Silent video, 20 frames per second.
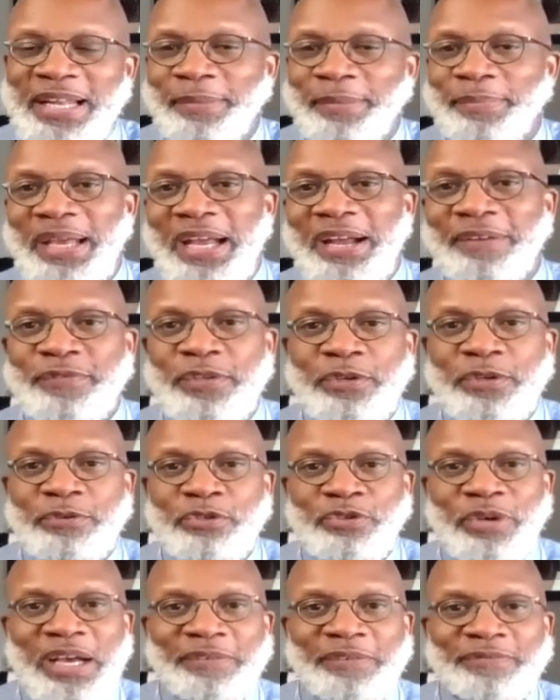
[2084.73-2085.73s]
And I'm the
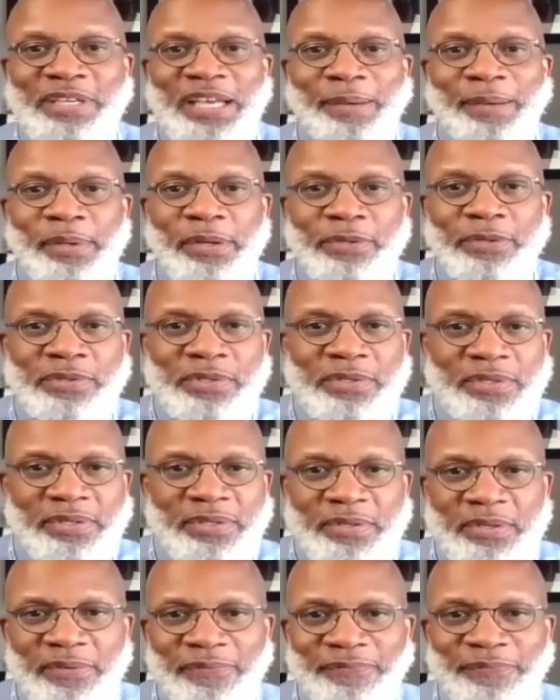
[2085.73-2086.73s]
afternoon drive time
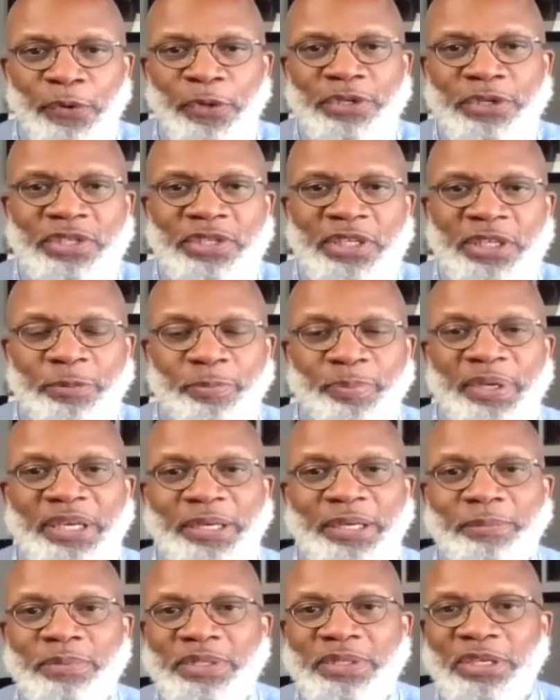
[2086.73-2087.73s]
host, 4 to 6
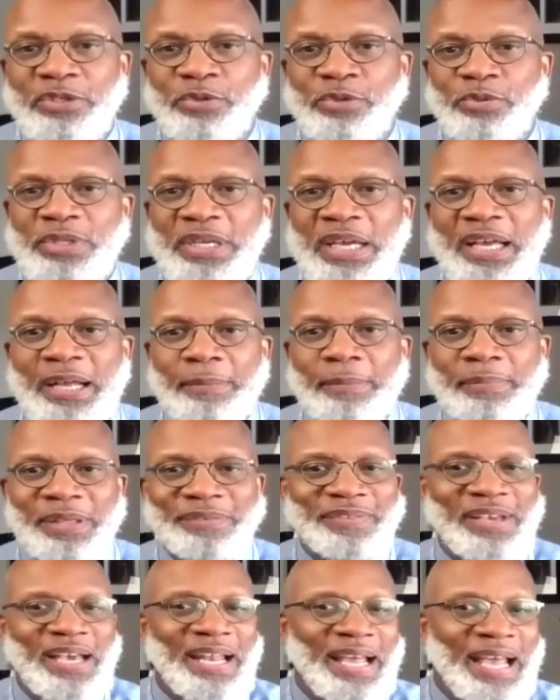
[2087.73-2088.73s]
p.m. Central Time.
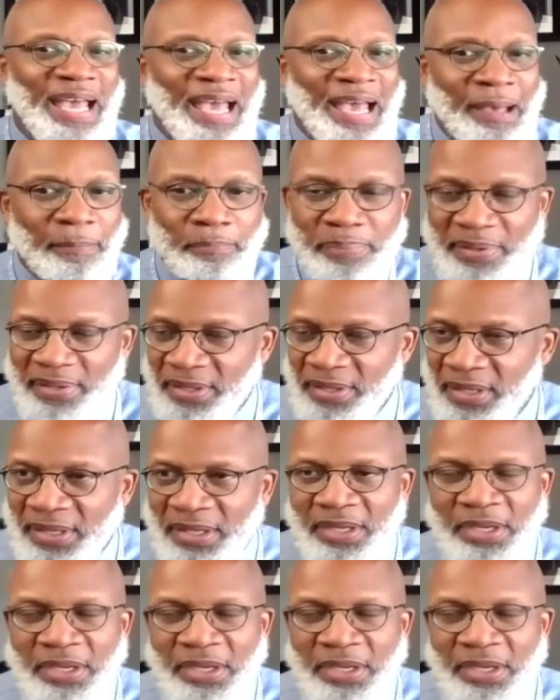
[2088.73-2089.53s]
They've got an app,